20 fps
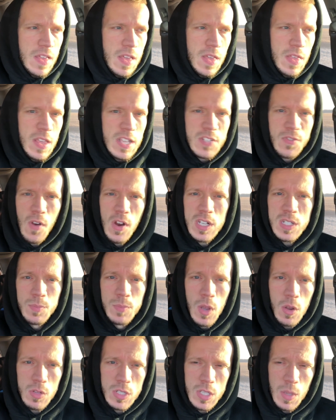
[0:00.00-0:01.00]
As far as
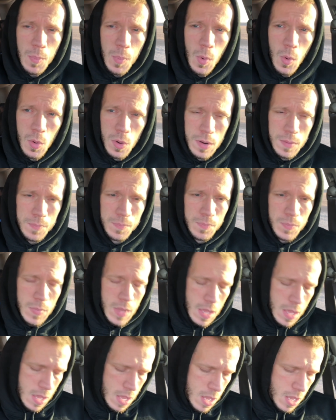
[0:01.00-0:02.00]
mood support,
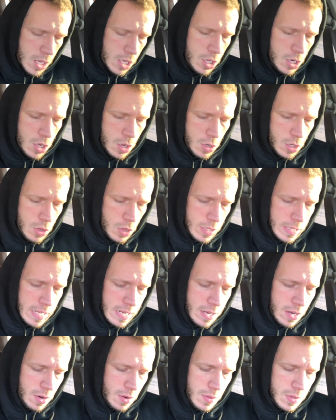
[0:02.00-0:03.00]
you know, you look at
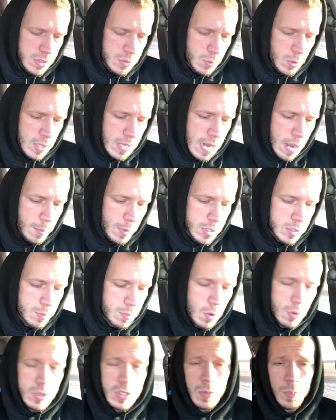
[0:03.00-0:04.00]
here, there's really not much
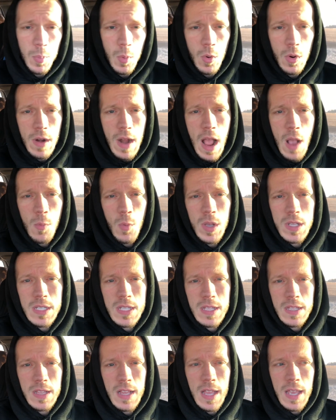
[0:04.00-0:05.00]
mood support. I
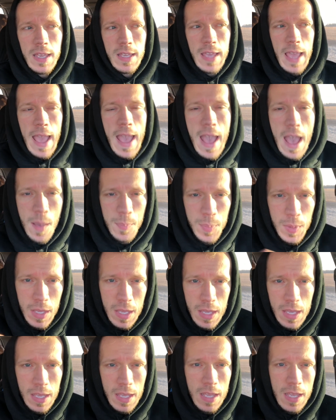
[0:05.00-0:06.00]
wasn't like
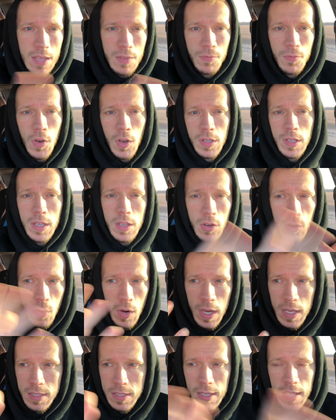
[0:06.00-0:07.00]
happy, fucking
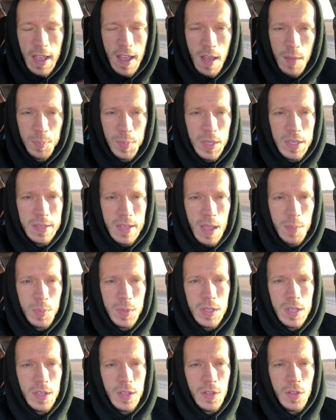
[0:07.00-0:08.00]
crazy happy type of
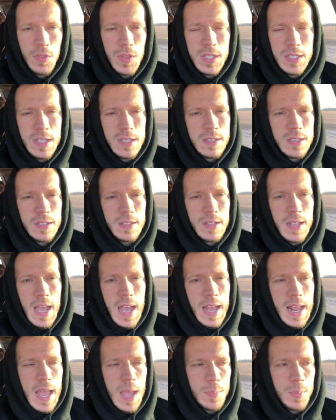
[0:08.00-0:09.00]
deal. This isn't
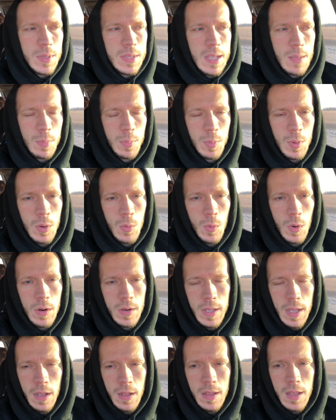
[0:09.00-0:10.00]
that happy type of
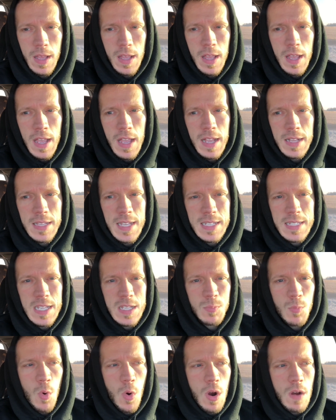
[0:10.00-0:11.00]
pre-workout. This is
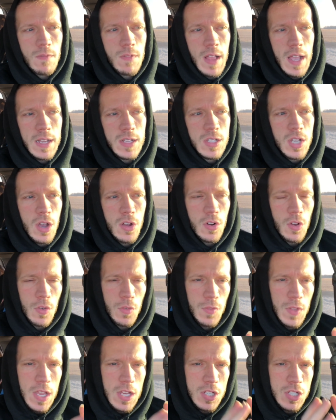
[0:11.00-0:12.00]
more of like tunnel
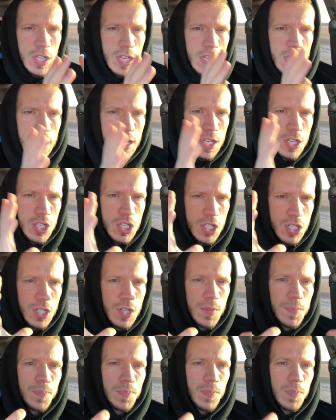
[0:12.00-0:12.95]
vision-ish,